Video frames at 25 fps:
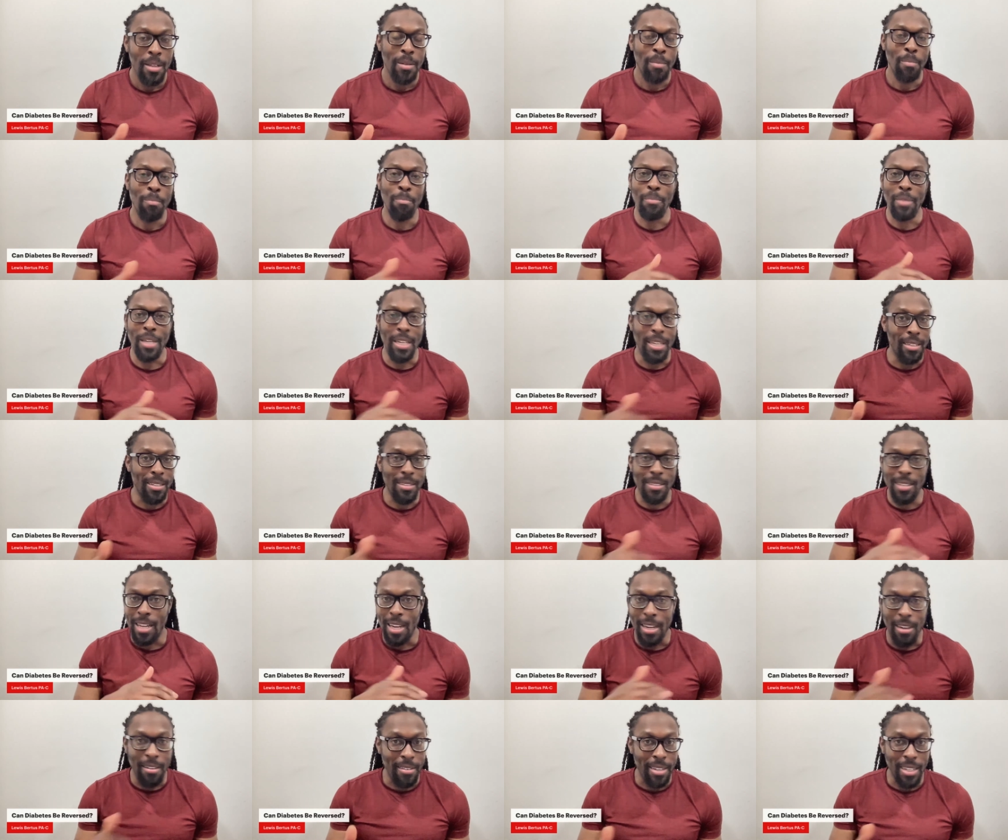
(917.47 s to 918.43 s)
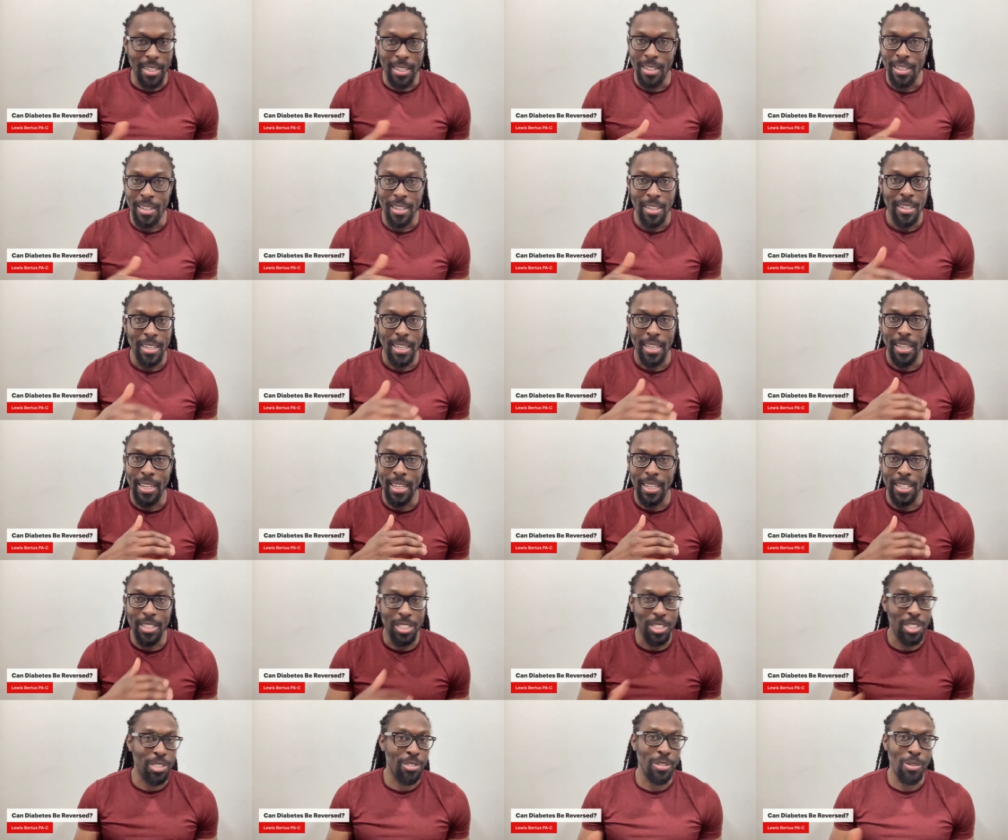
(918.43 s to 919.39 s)
meat dairy
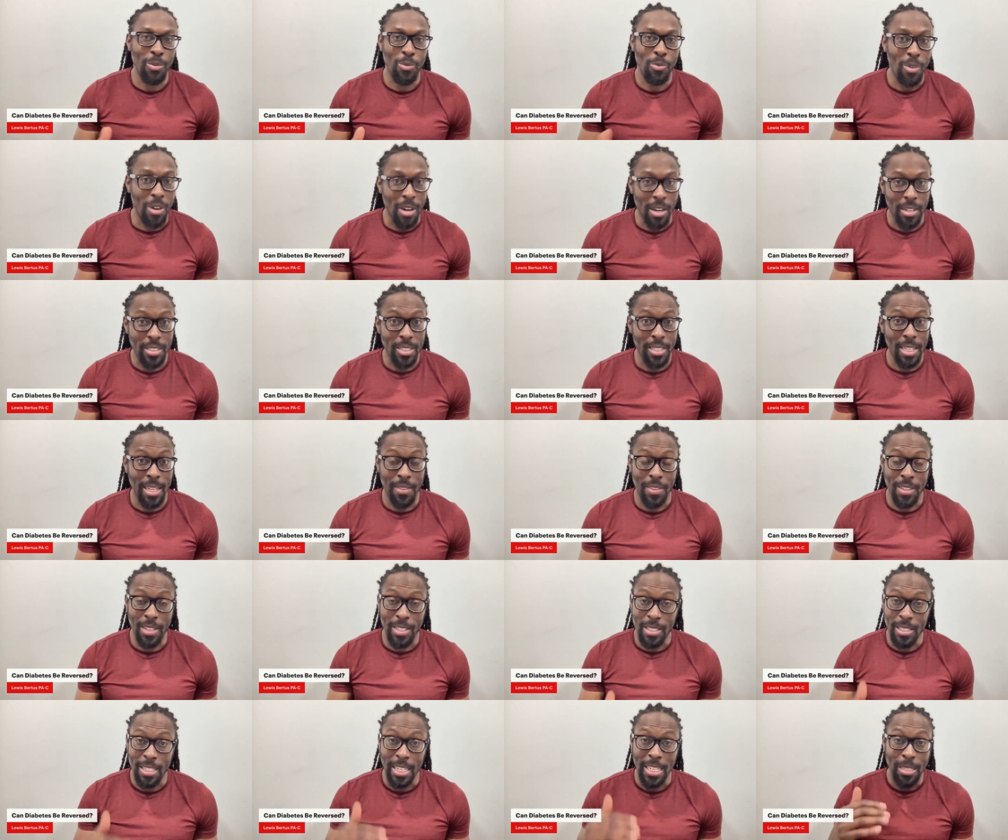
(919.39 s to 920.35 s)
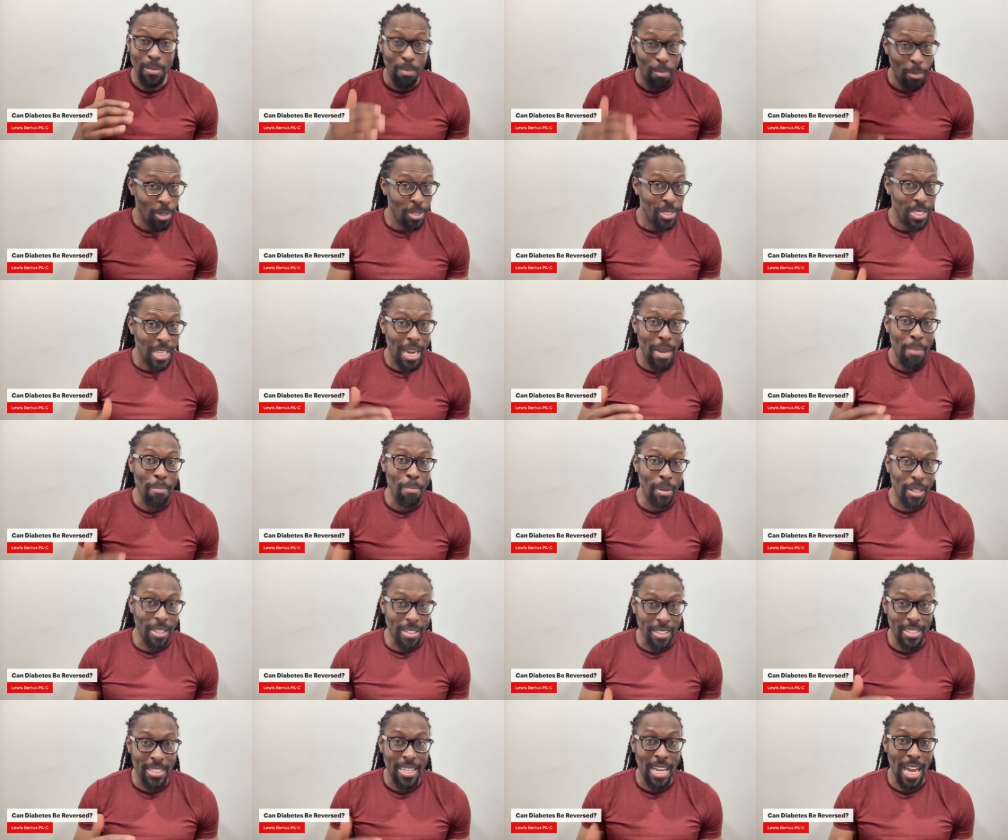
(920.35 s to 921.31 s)
industry wants, and these
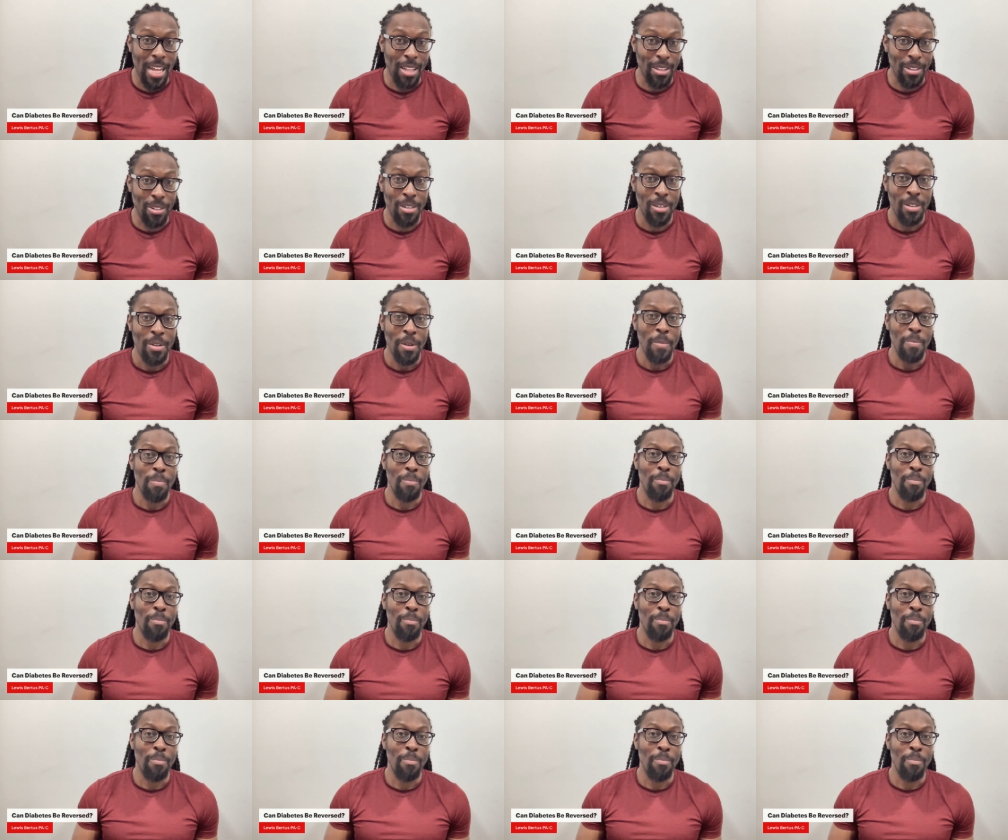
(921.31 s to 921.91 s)
multi-billion-dollar